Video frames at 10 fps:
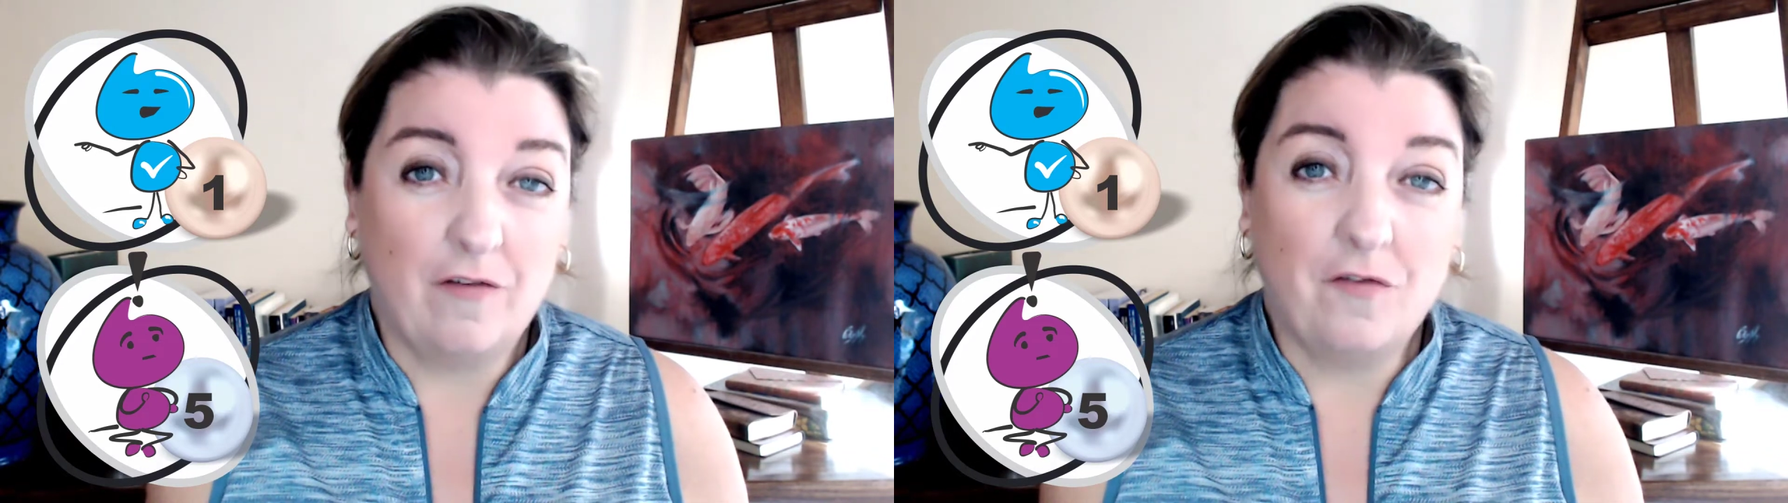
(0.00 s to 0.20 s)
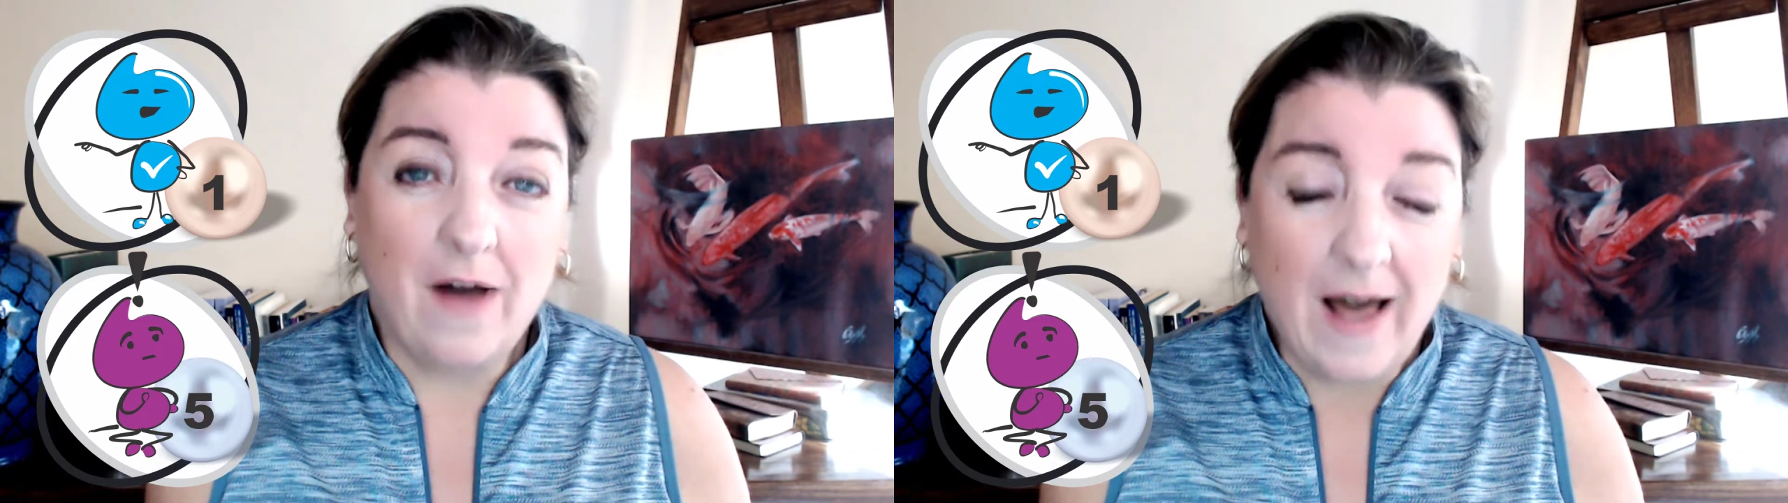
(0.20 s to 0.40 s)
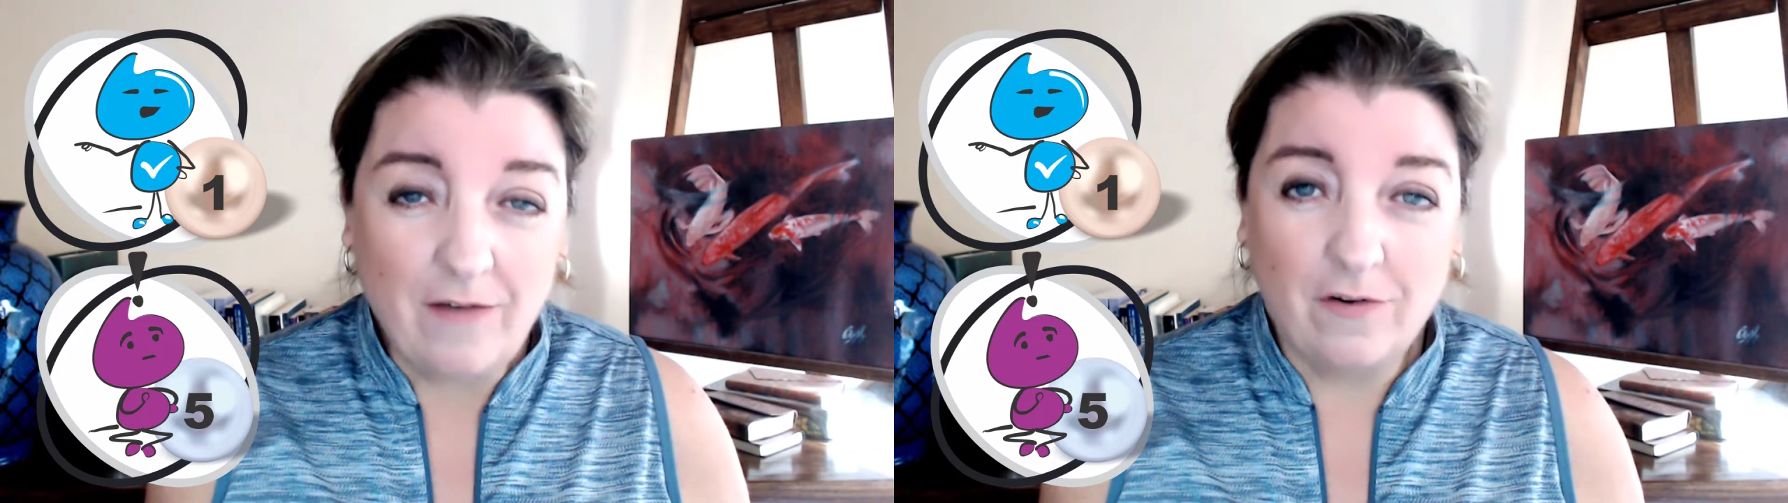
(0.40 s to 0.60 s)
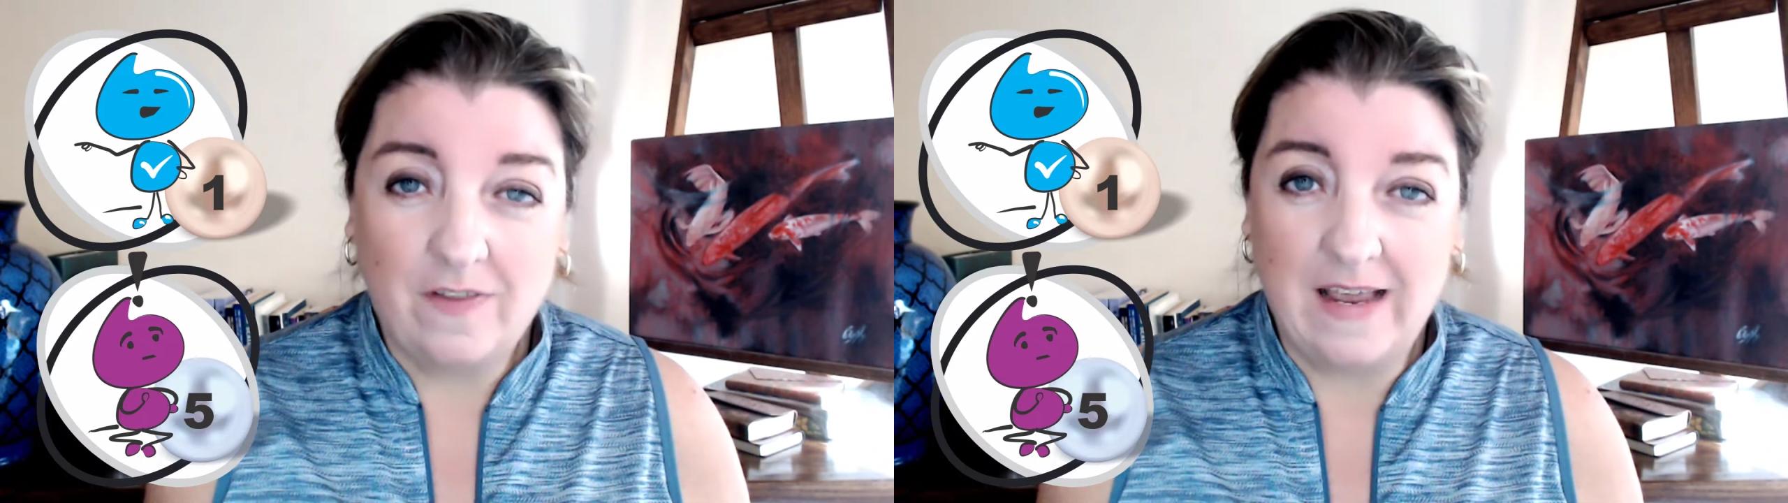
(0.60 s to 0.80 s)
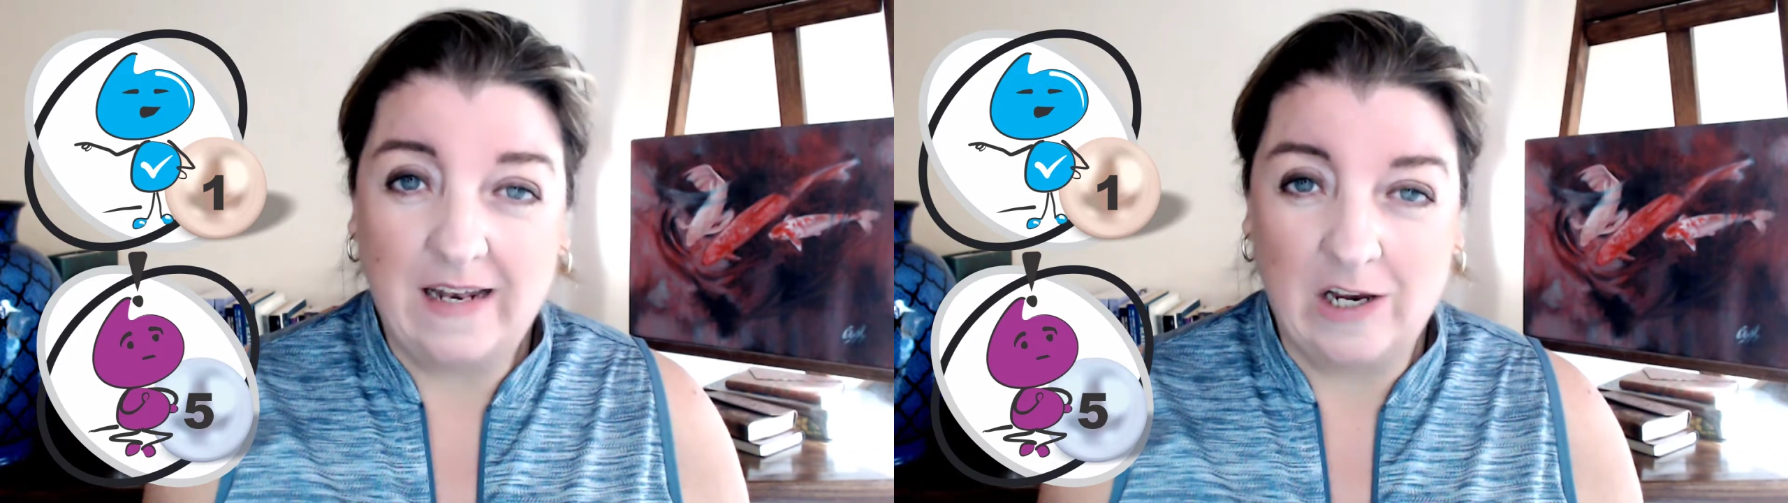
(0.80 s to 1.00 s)
5 on
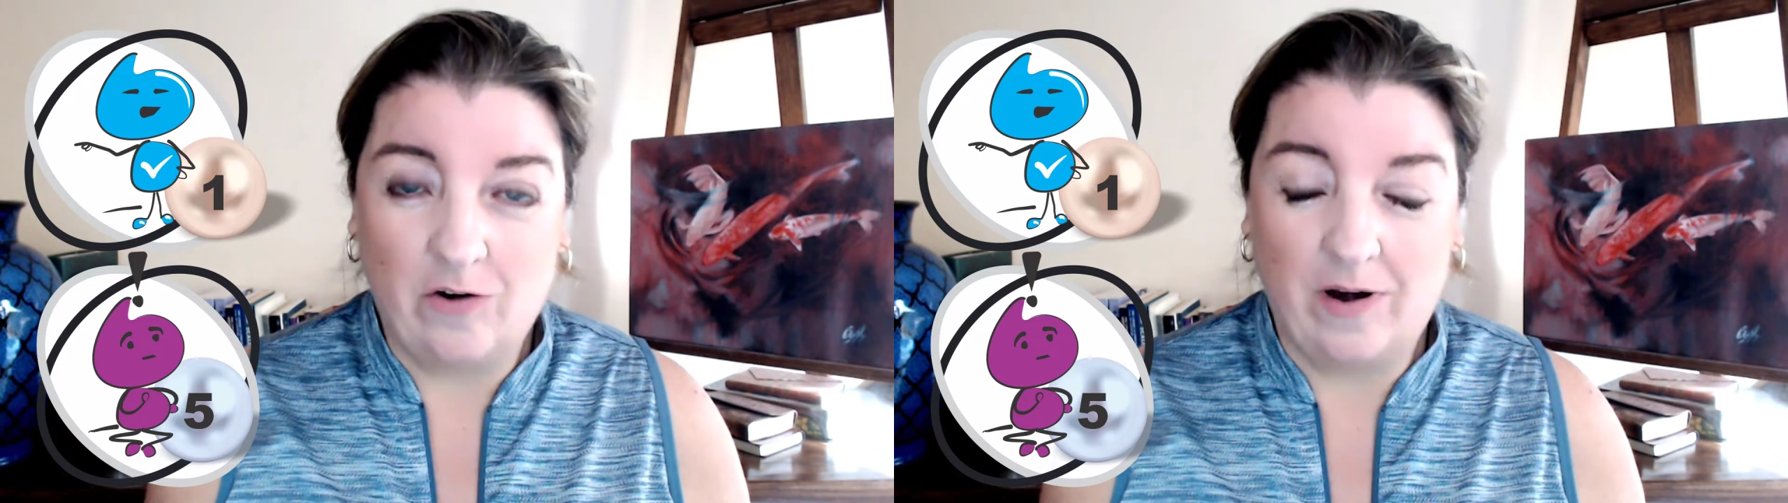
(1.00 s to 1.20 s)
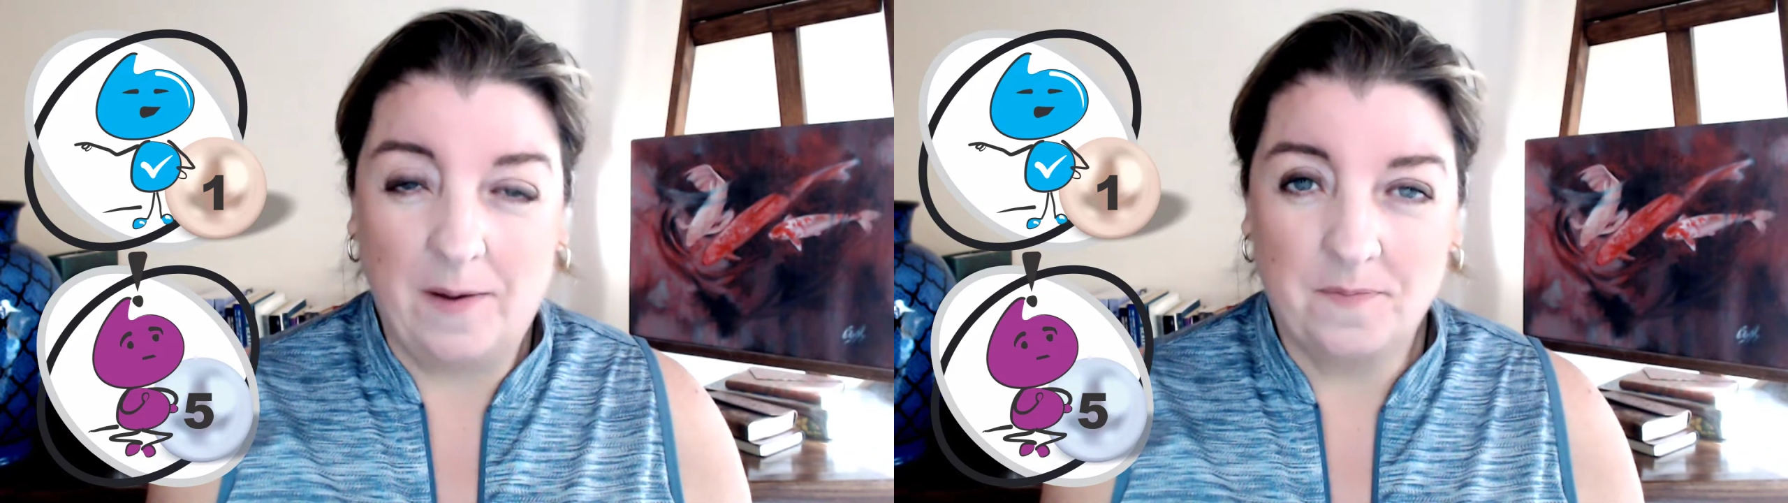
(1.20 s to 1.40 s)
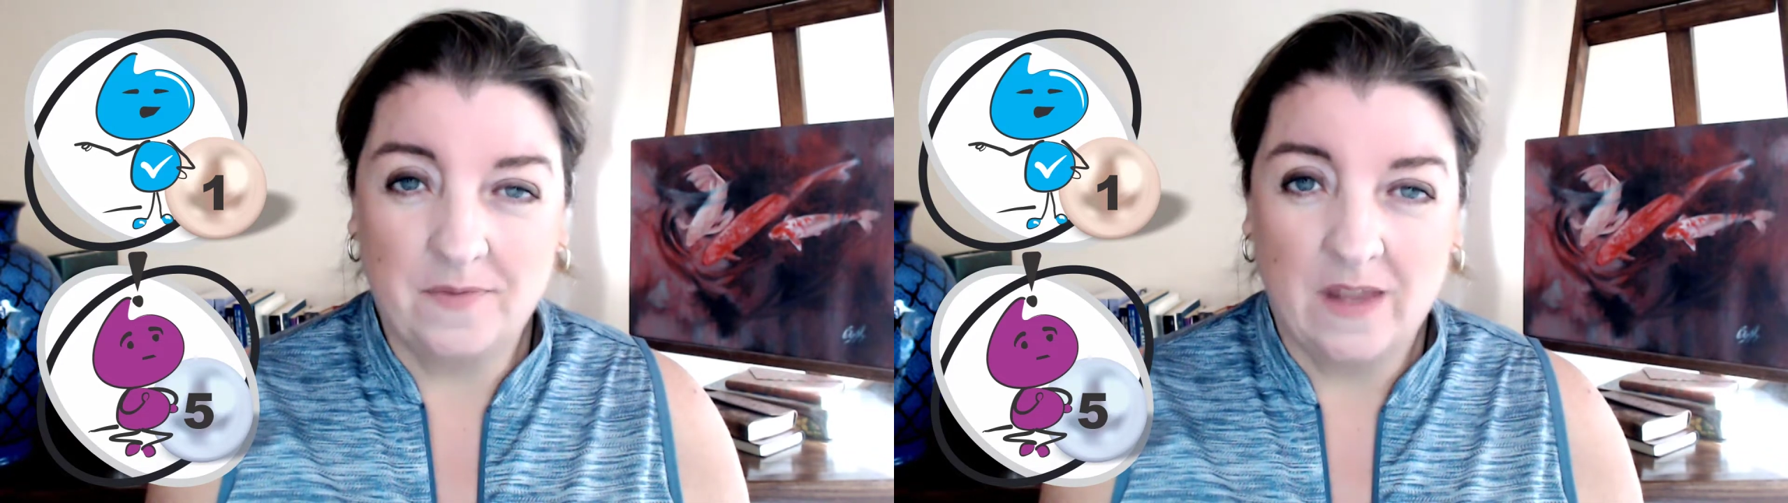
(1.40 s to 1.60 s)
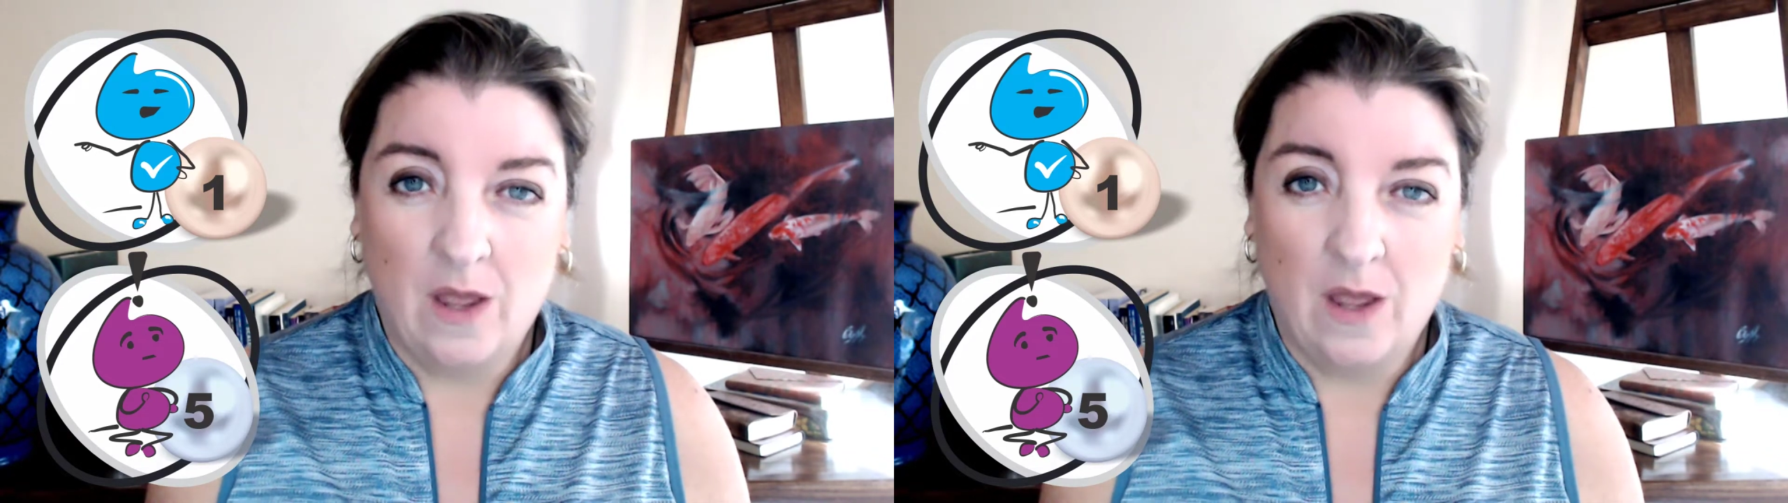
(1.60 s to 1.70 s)
the Enneagram.